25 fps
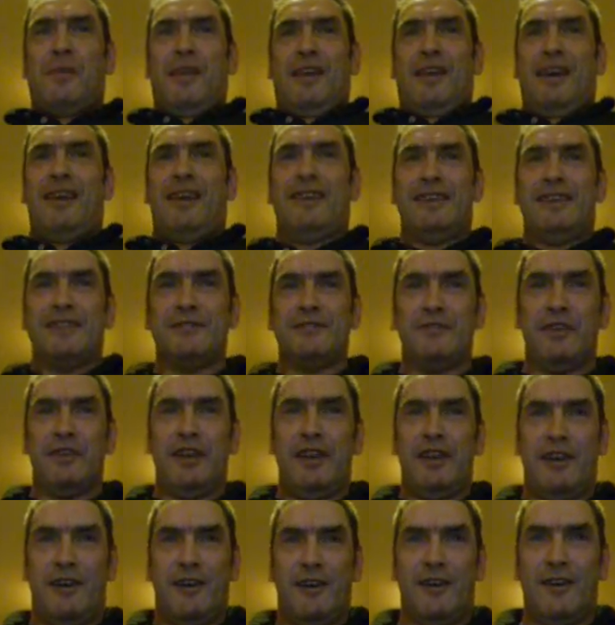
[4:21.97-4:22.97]
And that's Billy
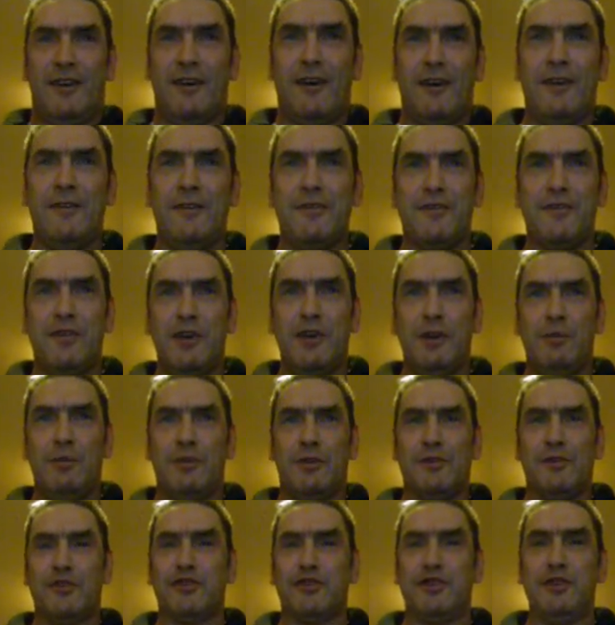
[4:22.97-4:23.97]
Ha
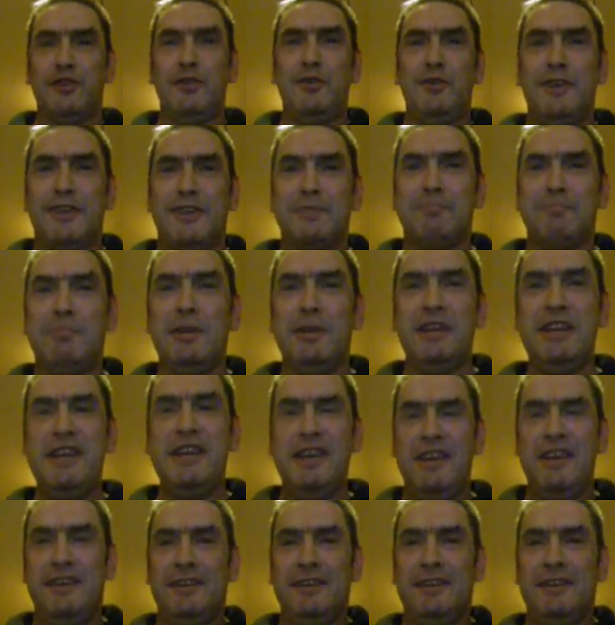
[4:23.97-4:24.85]
312, that's Billy.